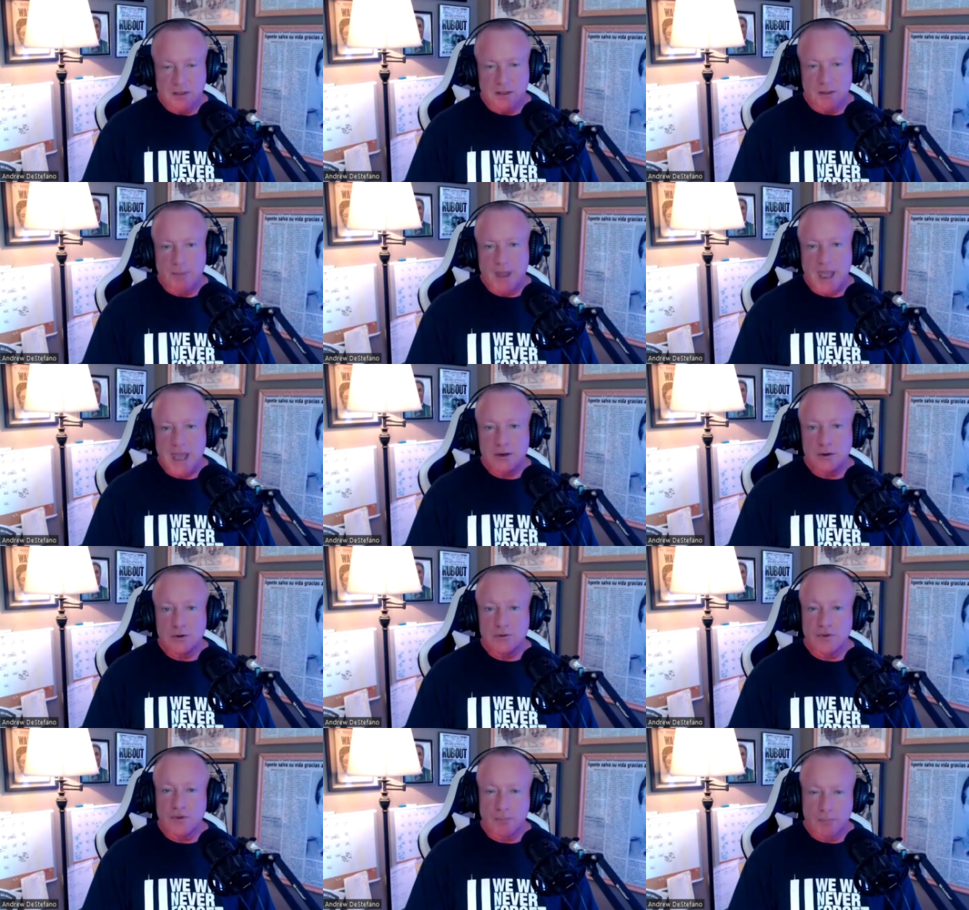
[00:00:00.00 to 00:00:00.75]
The
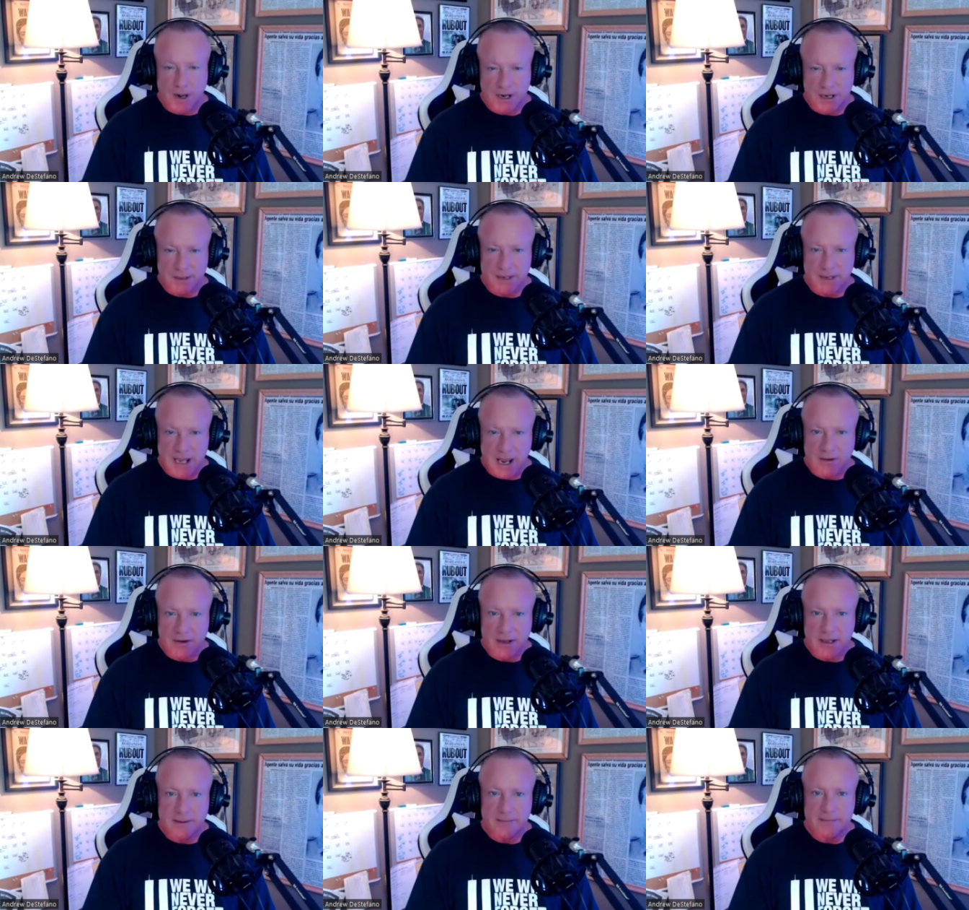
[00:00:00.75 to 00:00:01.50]
bad news for Putnam
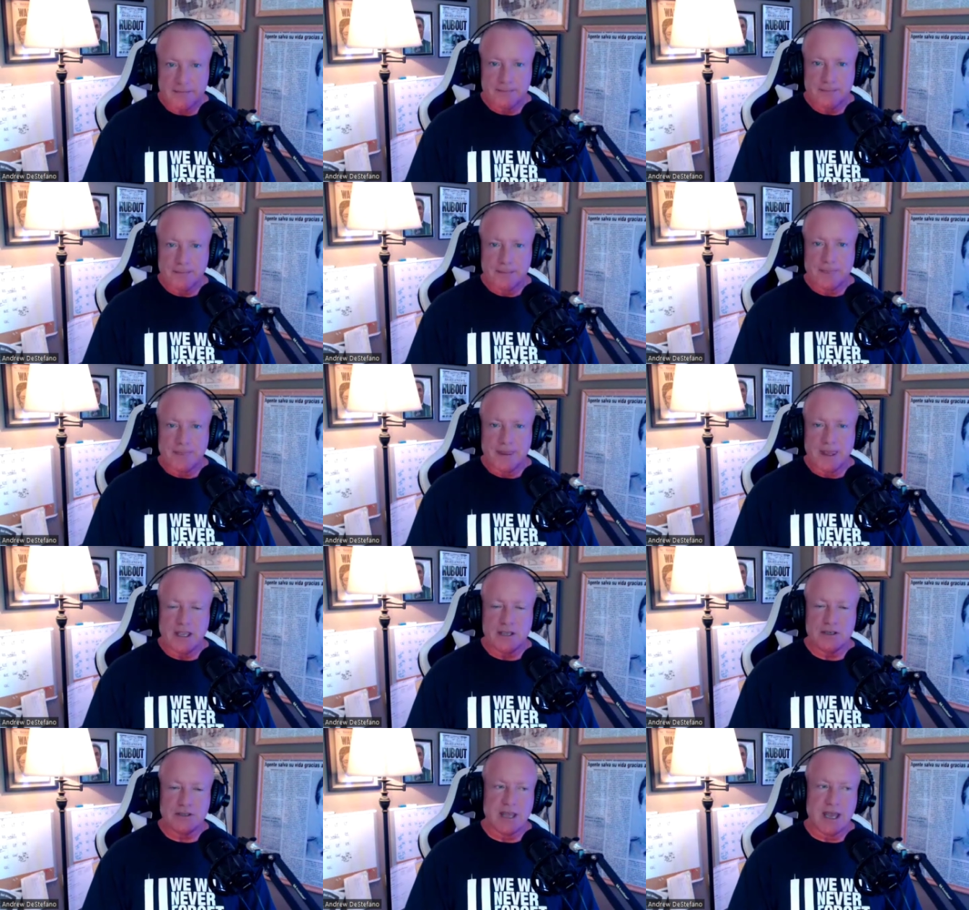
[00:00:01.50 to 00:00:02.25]
County
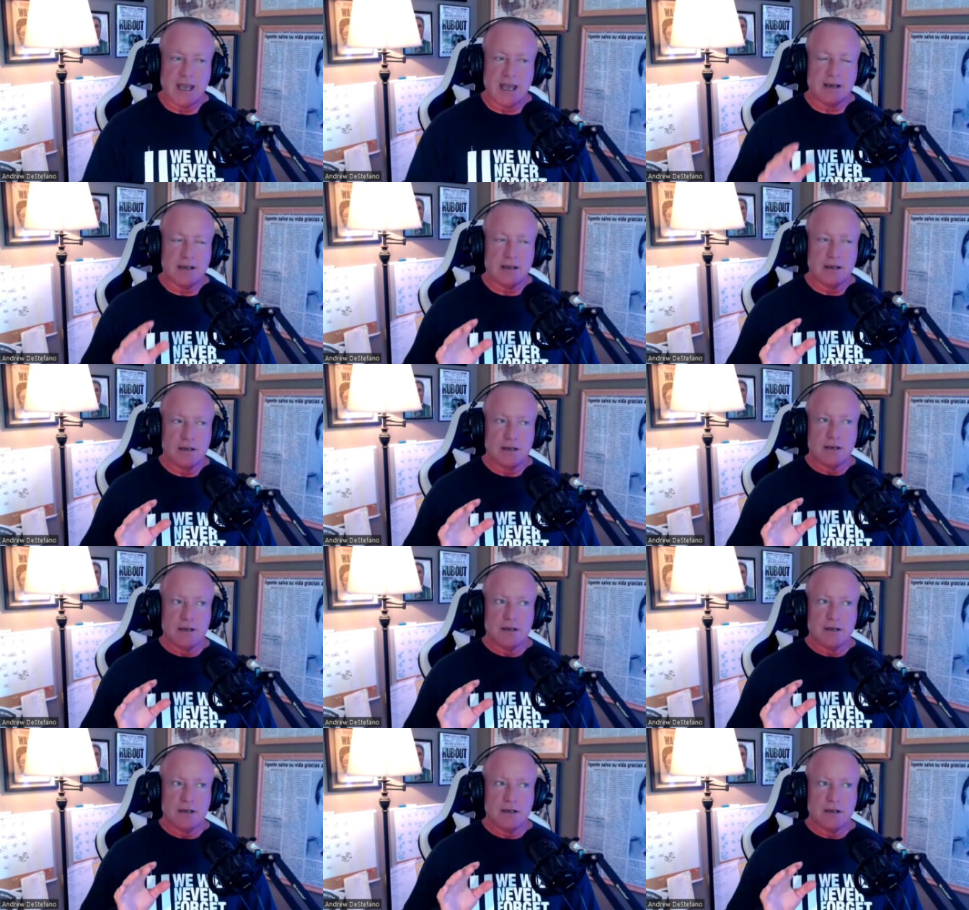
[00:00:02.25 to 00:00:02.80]
is that